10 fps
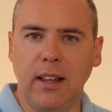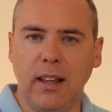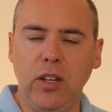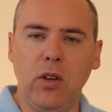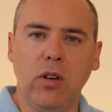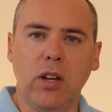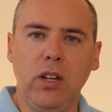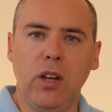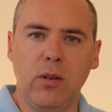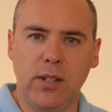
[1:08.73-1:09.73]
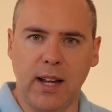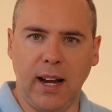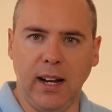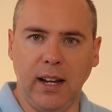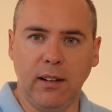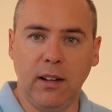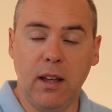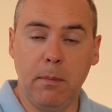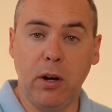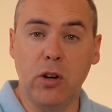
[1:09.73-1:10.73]
that you can use daily
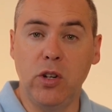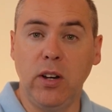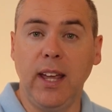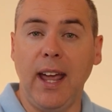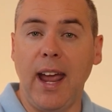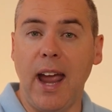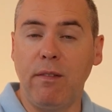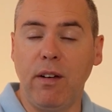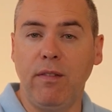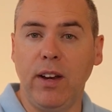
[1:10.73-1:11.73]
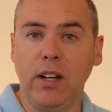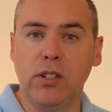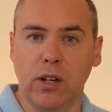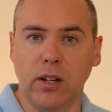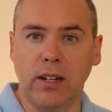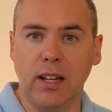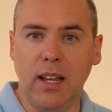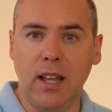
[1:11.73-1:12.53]
because you can get everything done.